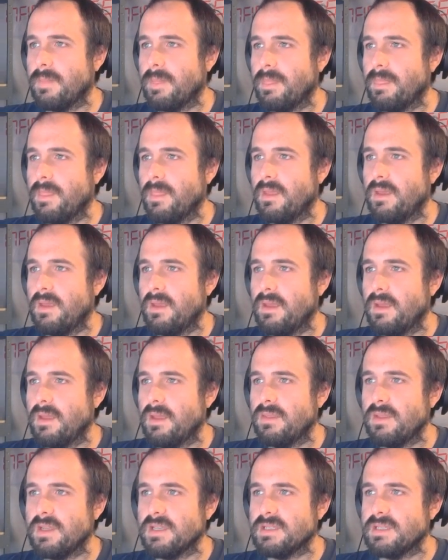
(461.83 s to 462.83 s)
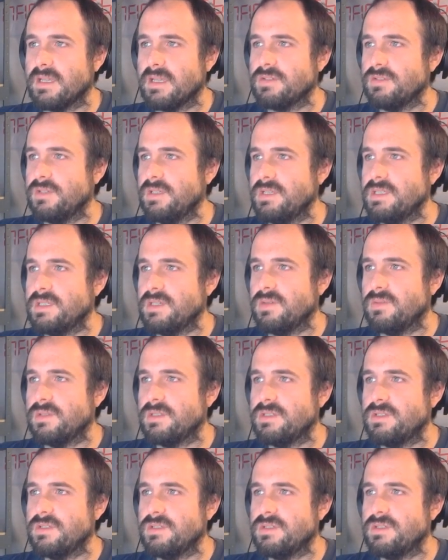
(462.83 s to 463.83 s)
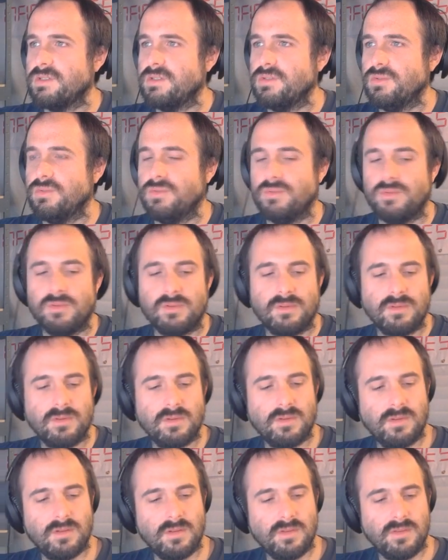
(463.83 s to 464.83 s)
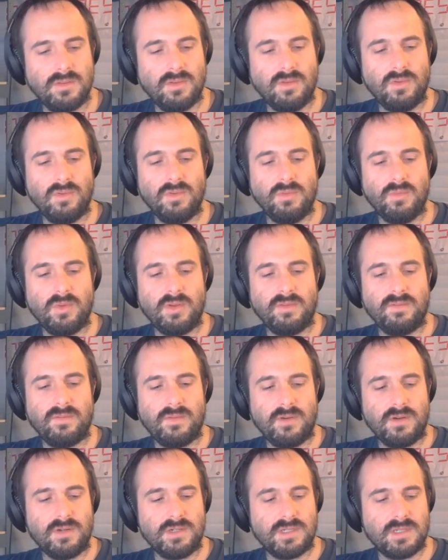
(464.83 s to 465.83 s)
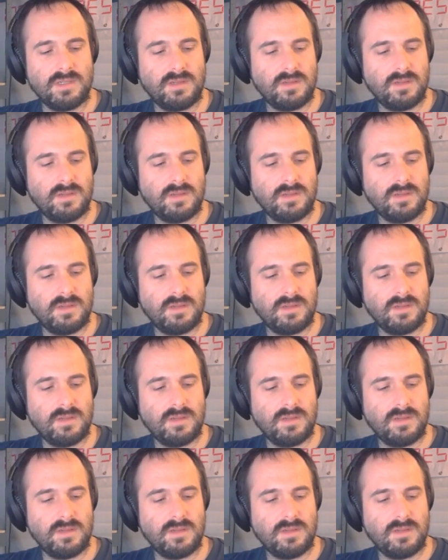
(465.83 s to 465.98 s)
I think it's actually easier. Let's just do the old one first.